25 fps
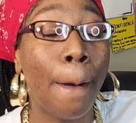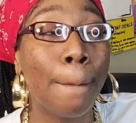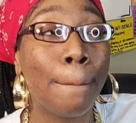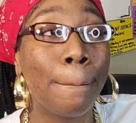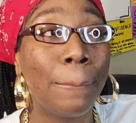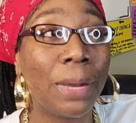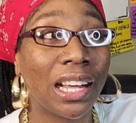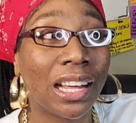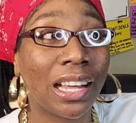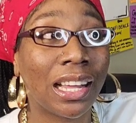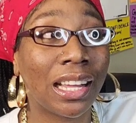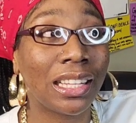
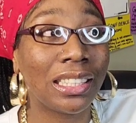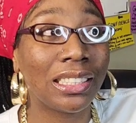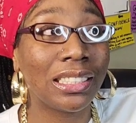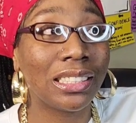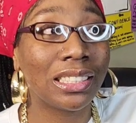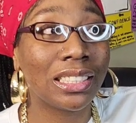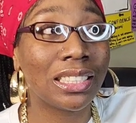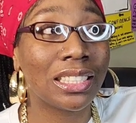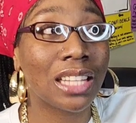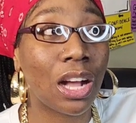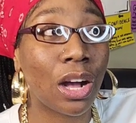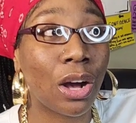But
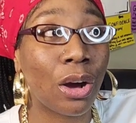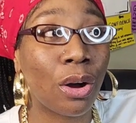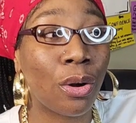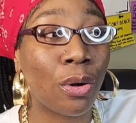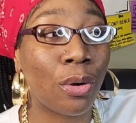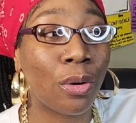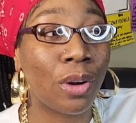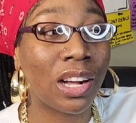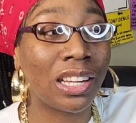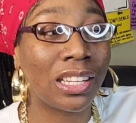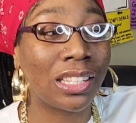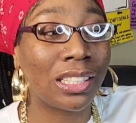
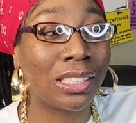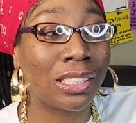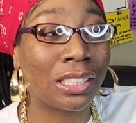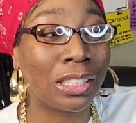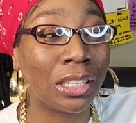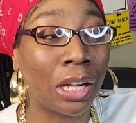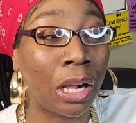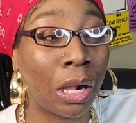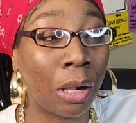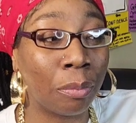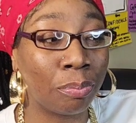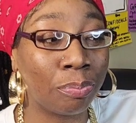so,
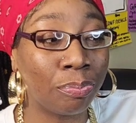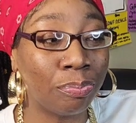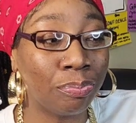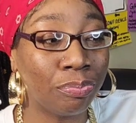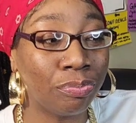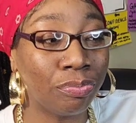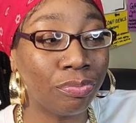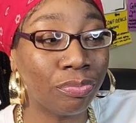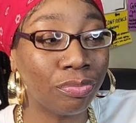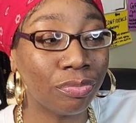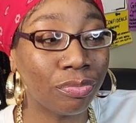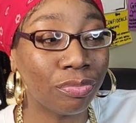um,
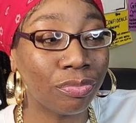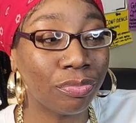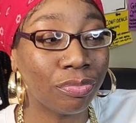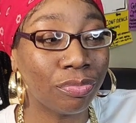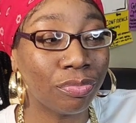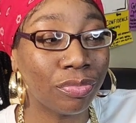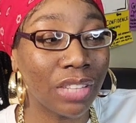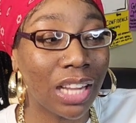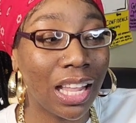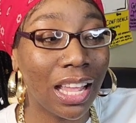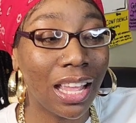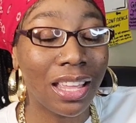
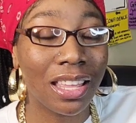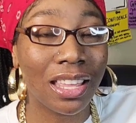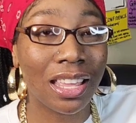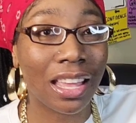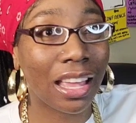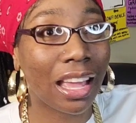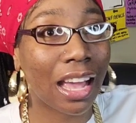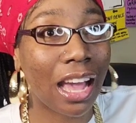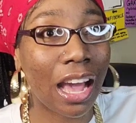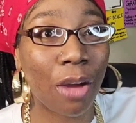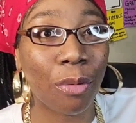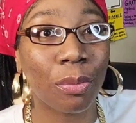
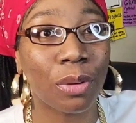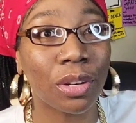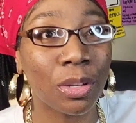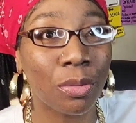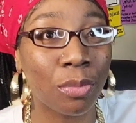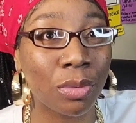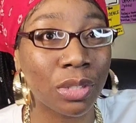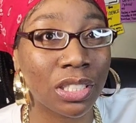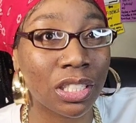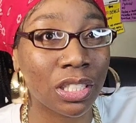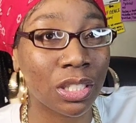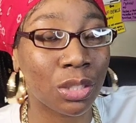yeah, I really
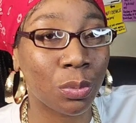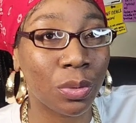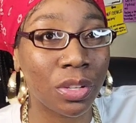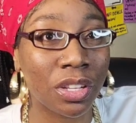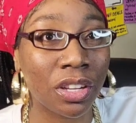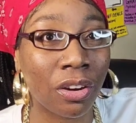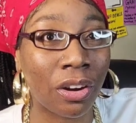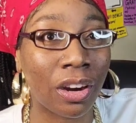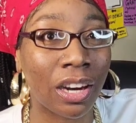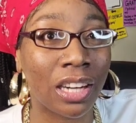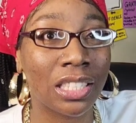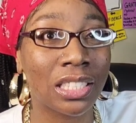was a
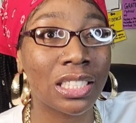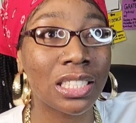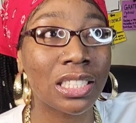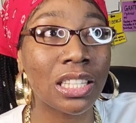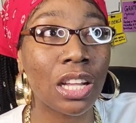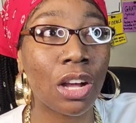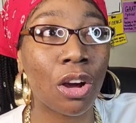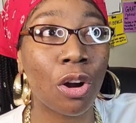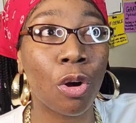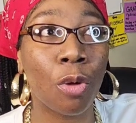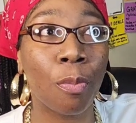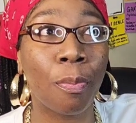sweetheart.
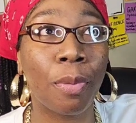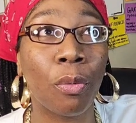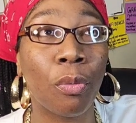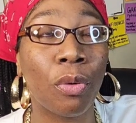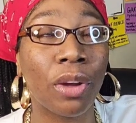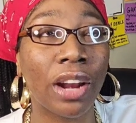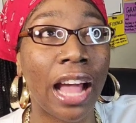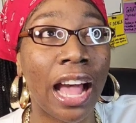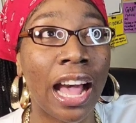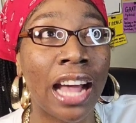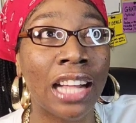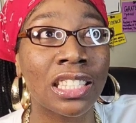So, but
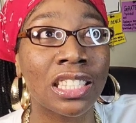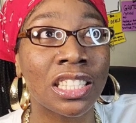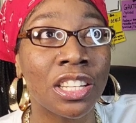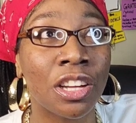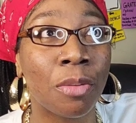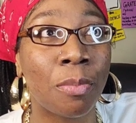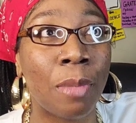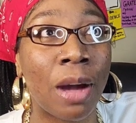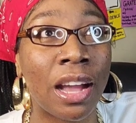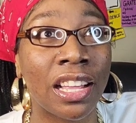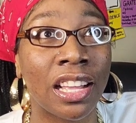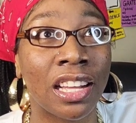what I
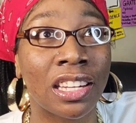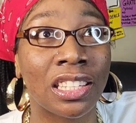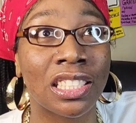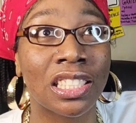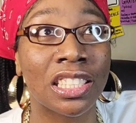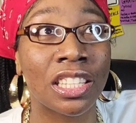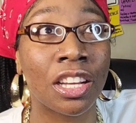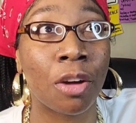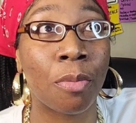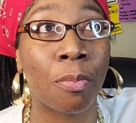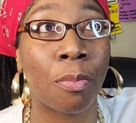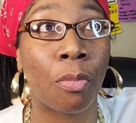tell my younger
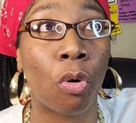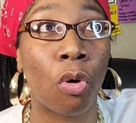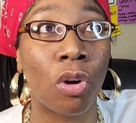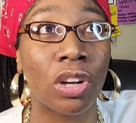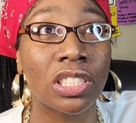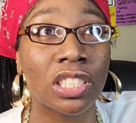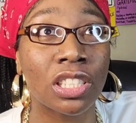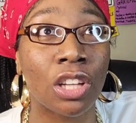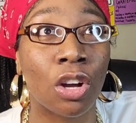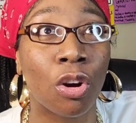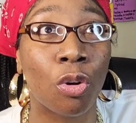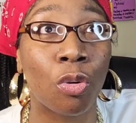self, more
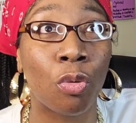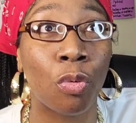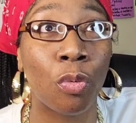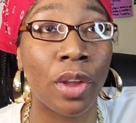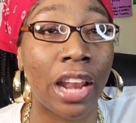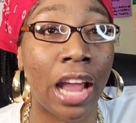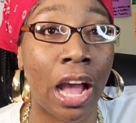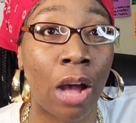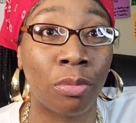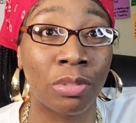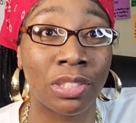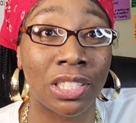so
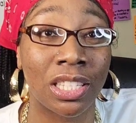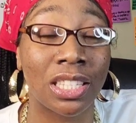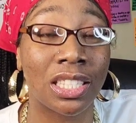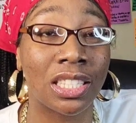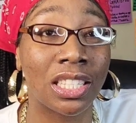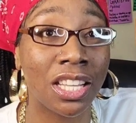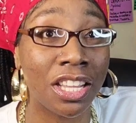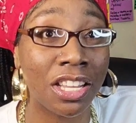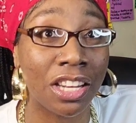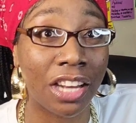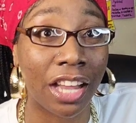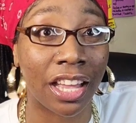when I was a
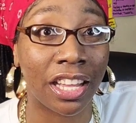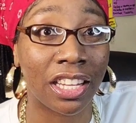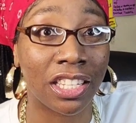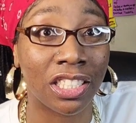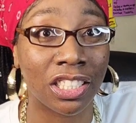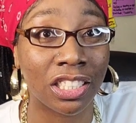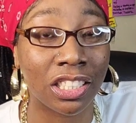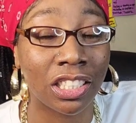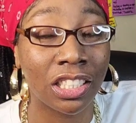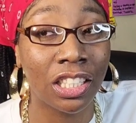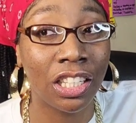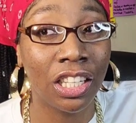
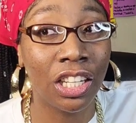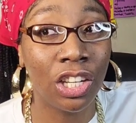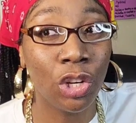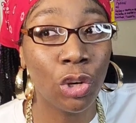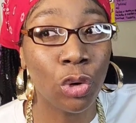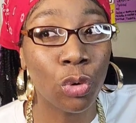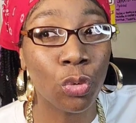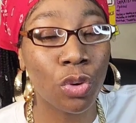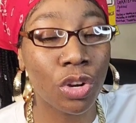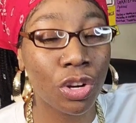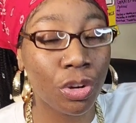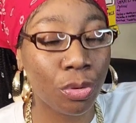teenager,
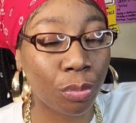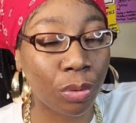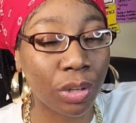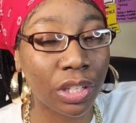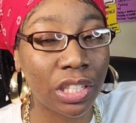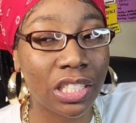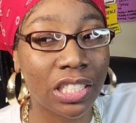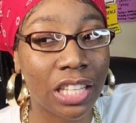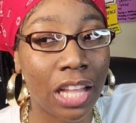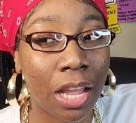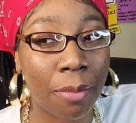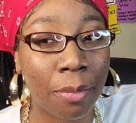wouldn't
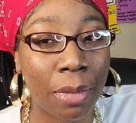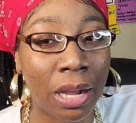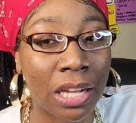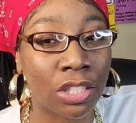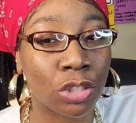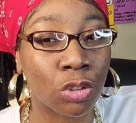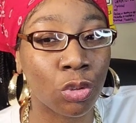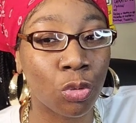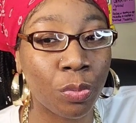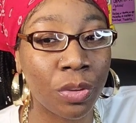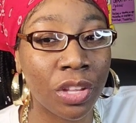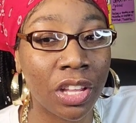really say my
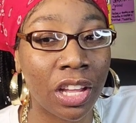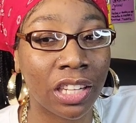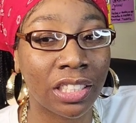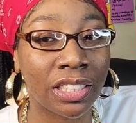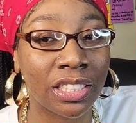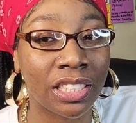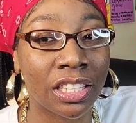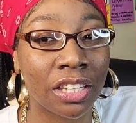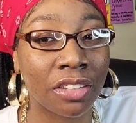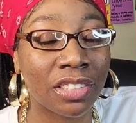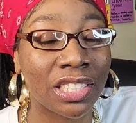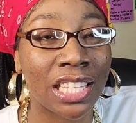super younger
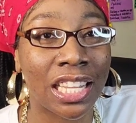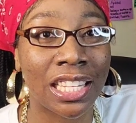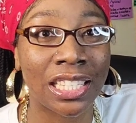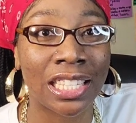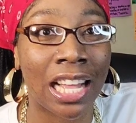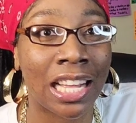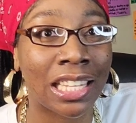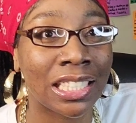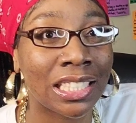self because, as I